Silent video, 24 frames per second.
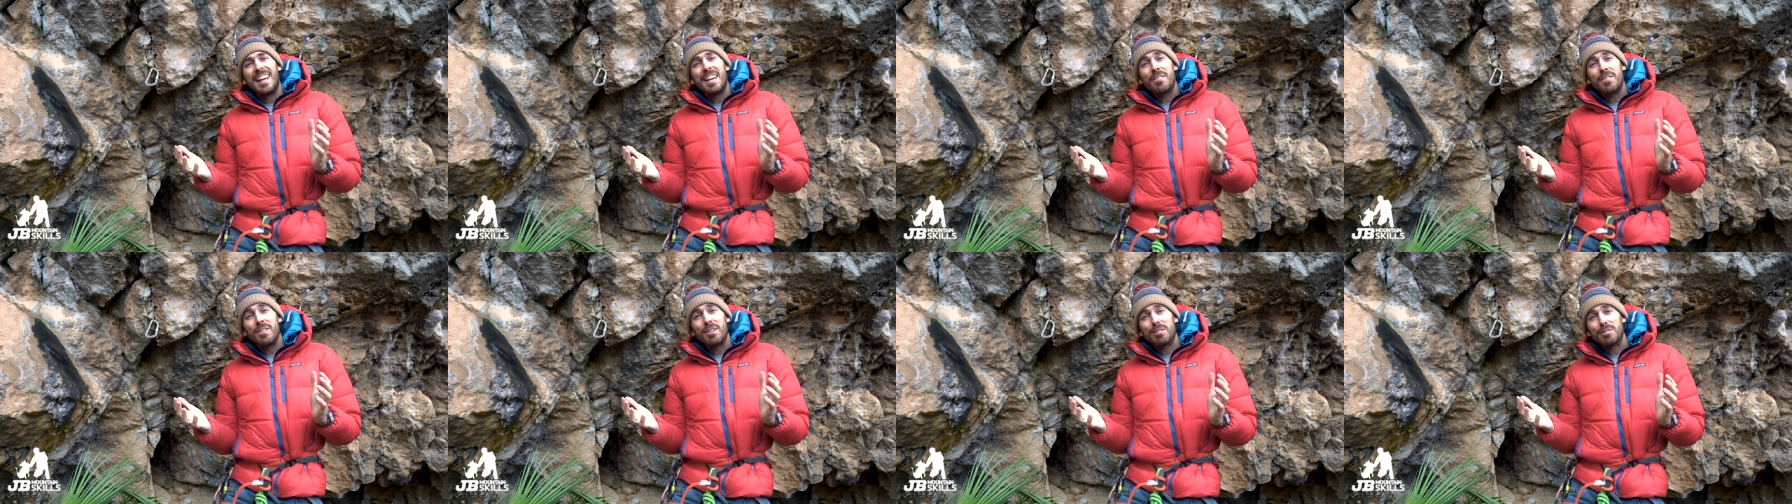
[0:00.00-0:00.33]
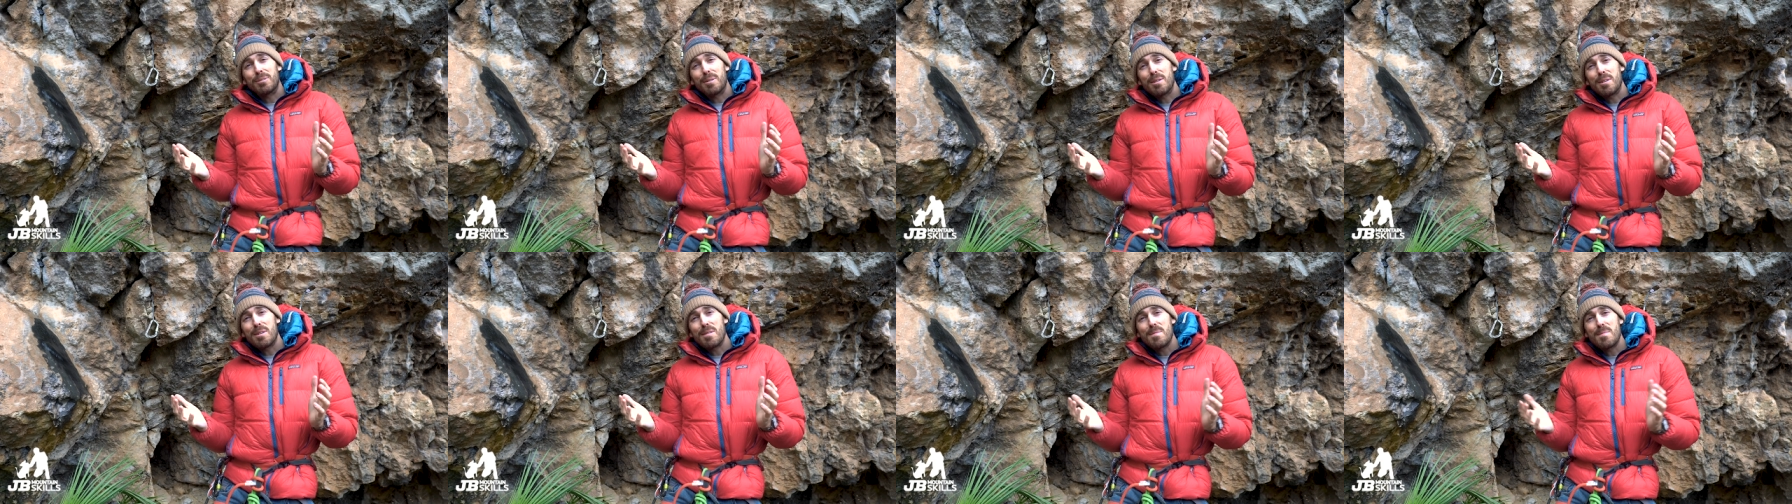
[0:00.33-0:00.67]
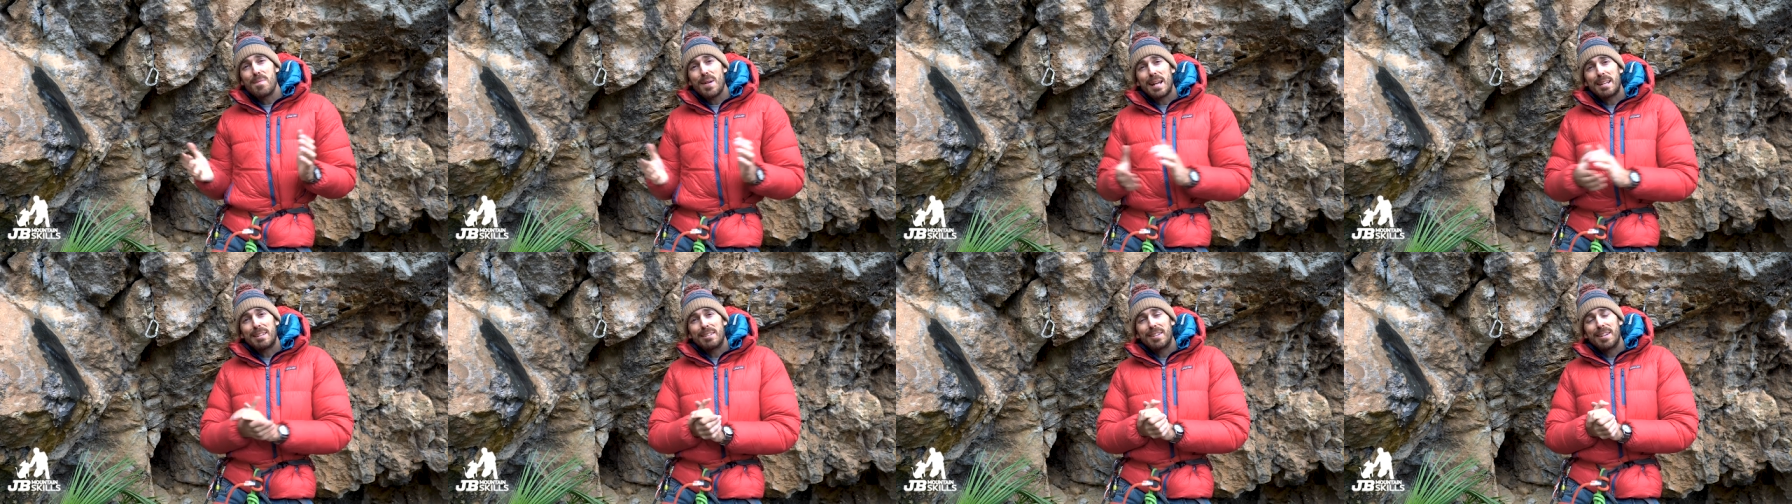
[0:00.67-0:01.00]
Hey folks, welcome
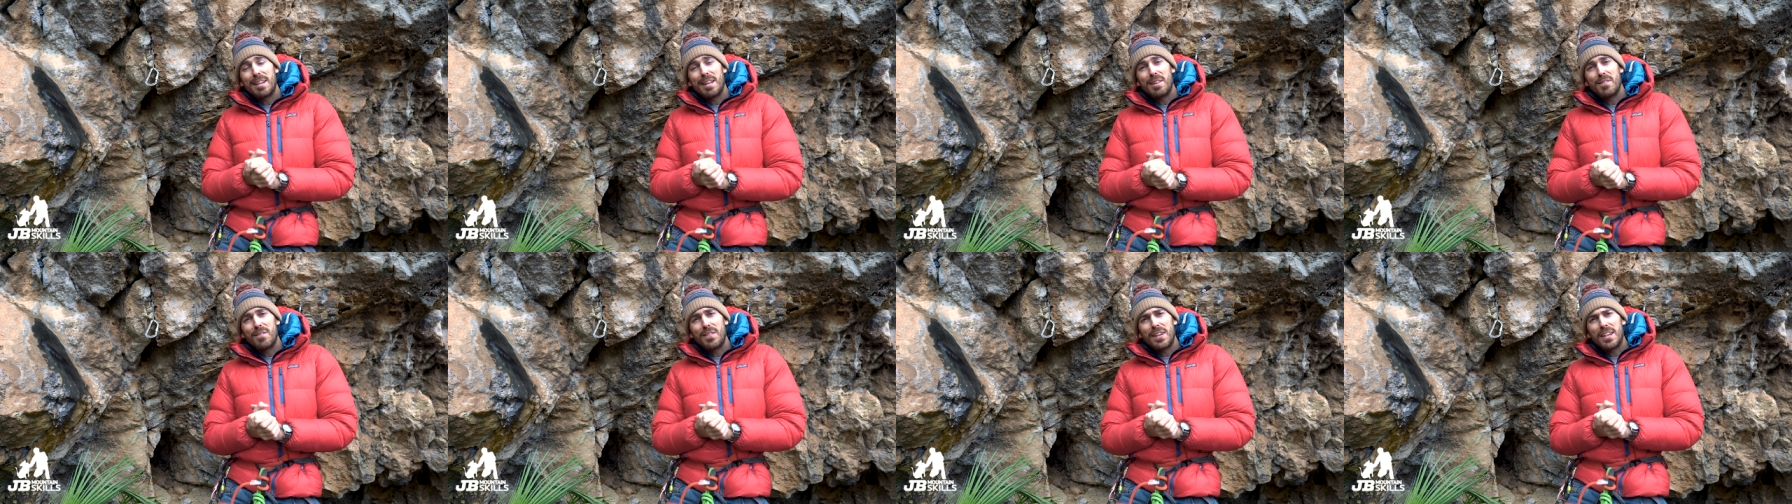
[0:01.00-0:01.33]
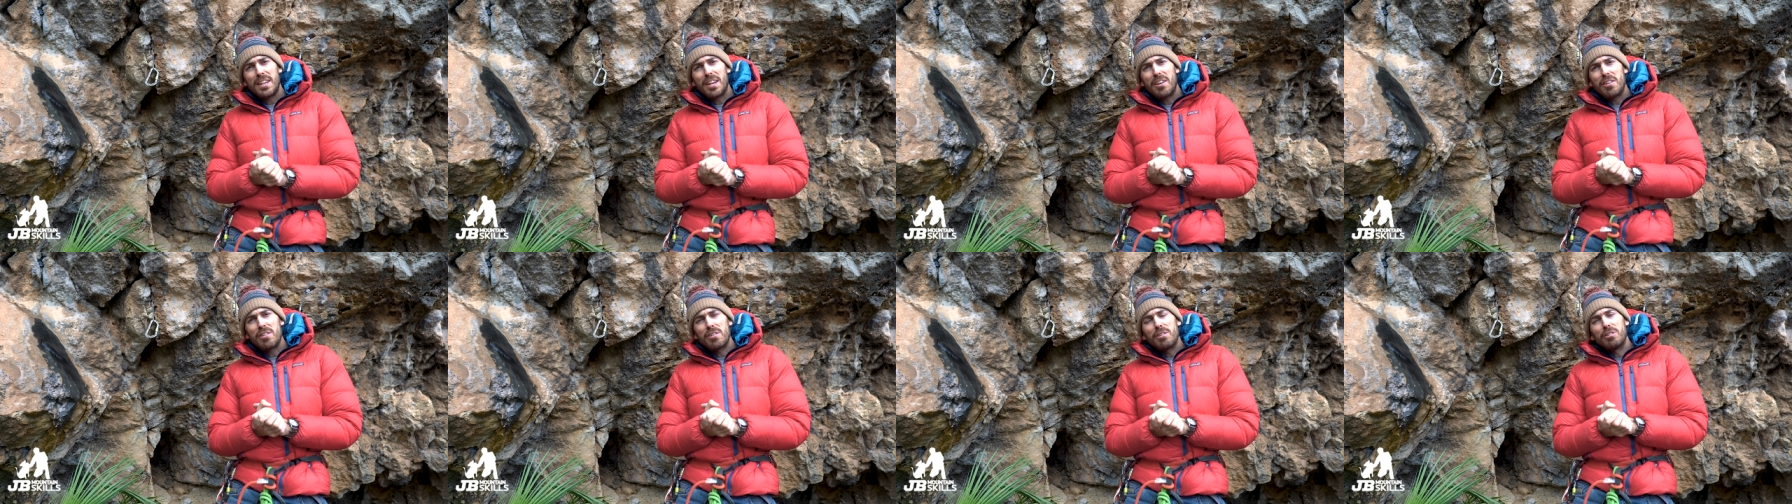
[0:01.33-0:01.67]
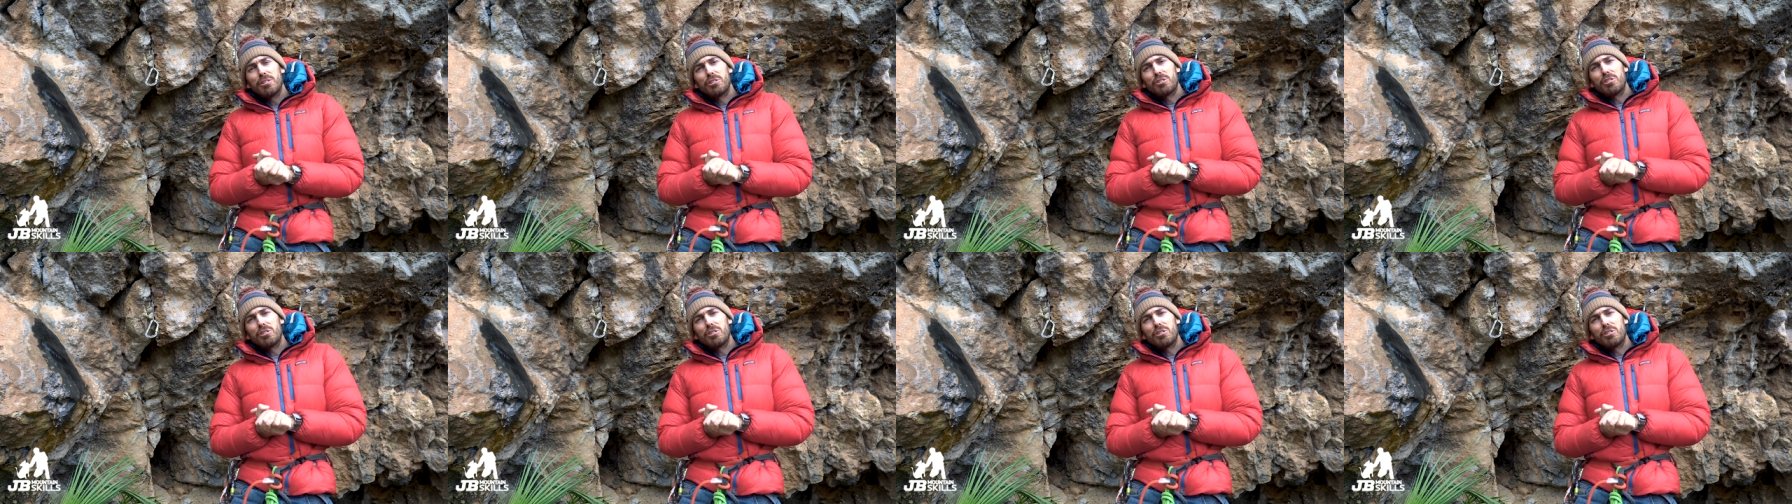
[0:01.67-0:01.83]
back to another video. You